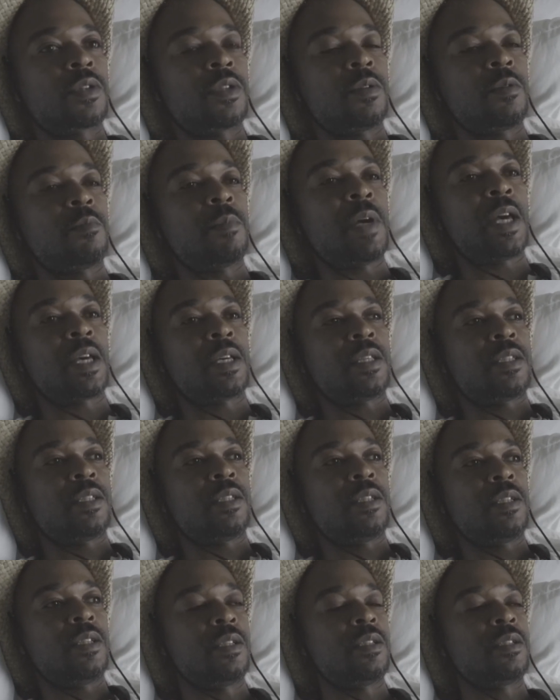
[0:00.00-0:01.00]
to
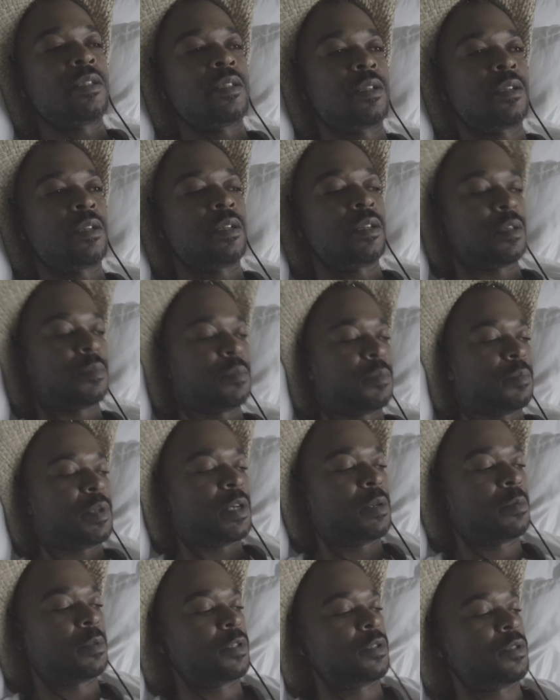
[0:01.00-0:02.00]
magazines,
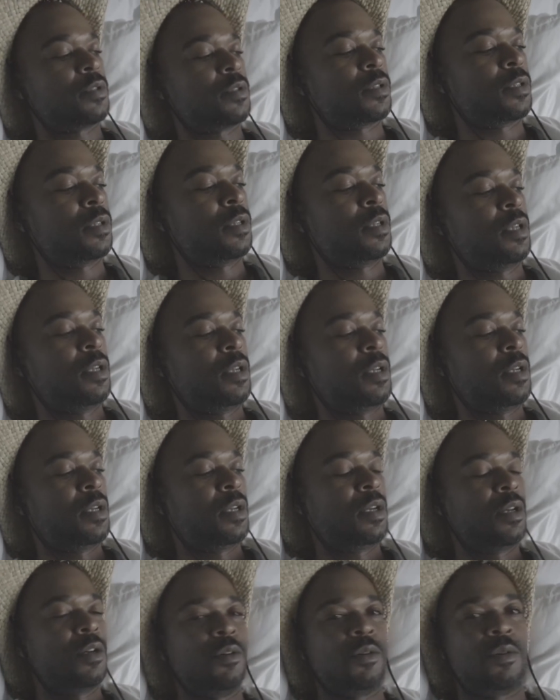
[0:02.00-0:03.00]
publishers
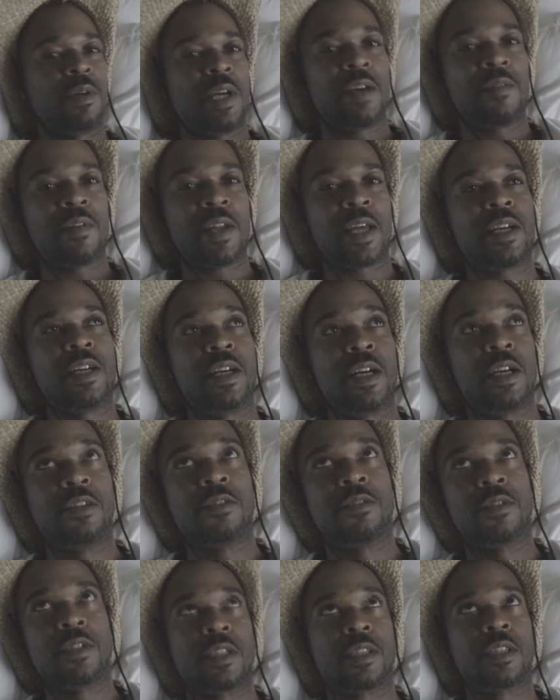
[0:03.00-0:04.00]
who don't have like
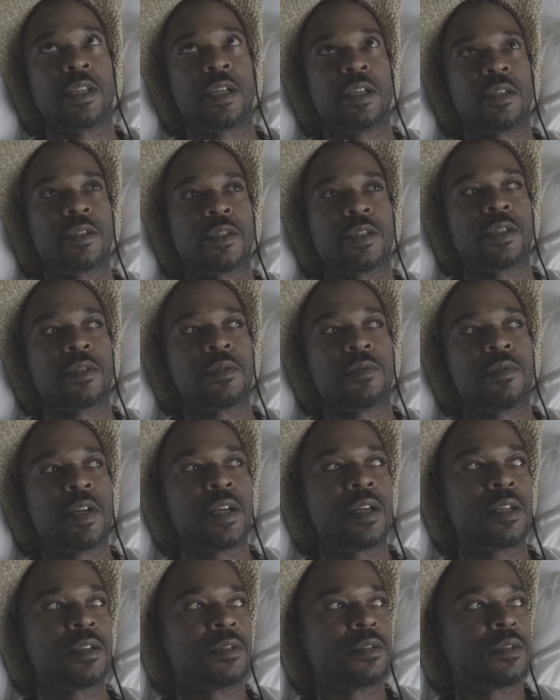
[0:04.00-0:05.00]
hundreds of thousands of
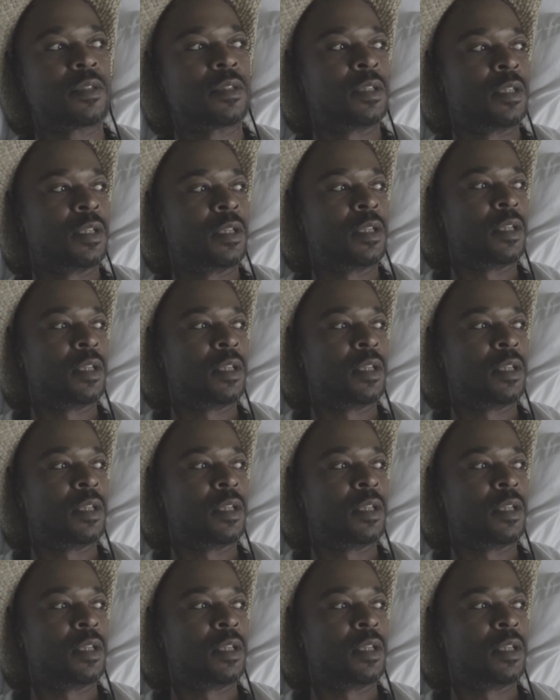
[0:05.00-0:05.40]
followers,